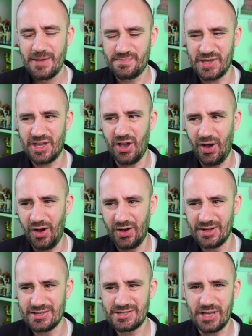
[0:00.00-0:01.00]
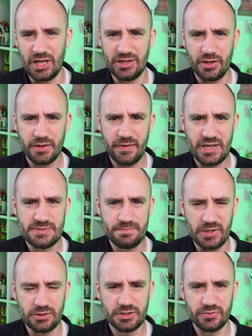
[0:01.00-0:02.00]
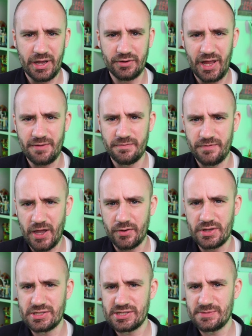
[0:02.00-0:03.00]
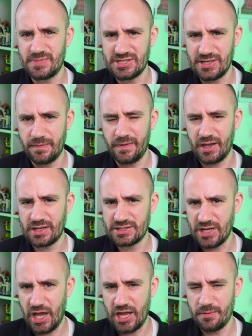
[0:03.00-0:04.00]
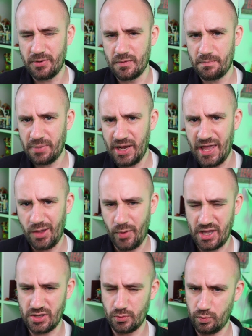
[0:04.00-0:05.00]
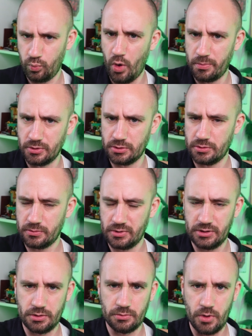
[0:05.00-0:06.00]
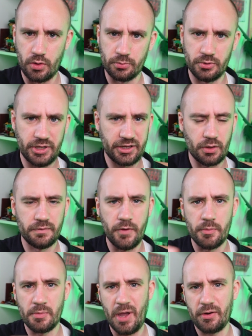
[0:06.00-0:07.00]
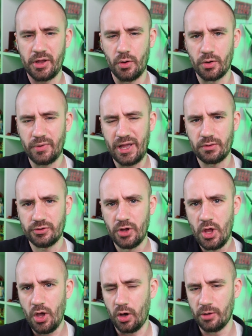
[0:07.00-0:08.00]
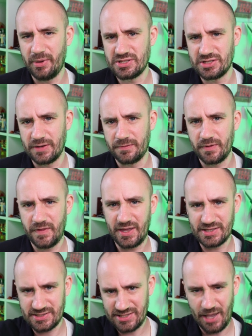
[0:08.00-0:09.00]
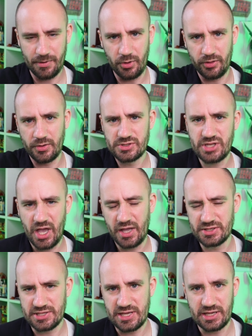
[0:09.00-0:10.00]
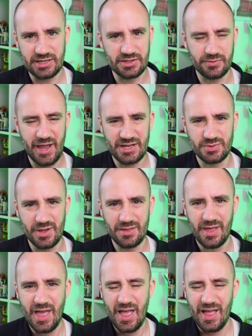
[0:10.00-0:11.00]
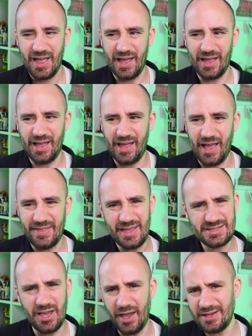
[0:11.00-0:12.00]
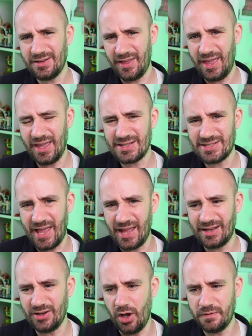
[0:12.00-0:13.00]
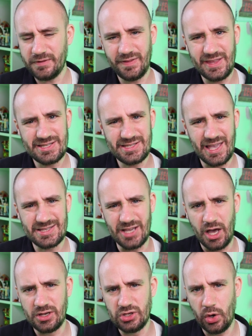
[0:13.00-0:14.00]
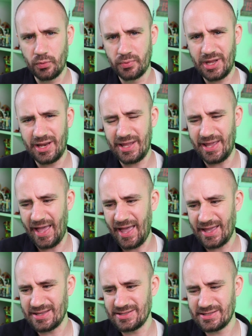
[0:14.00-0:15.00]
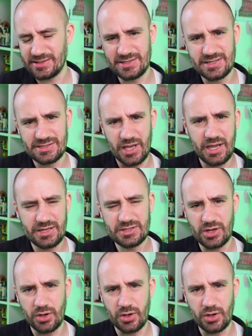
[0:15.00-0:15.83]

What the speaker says: because a lot of it is built around a very specific type of play where you wobble little Horrible LEGO Furby Mario around on a bunch of different things, tap him on those tiles that he can interact with. And that's kind of it, and often these sets are not really as designed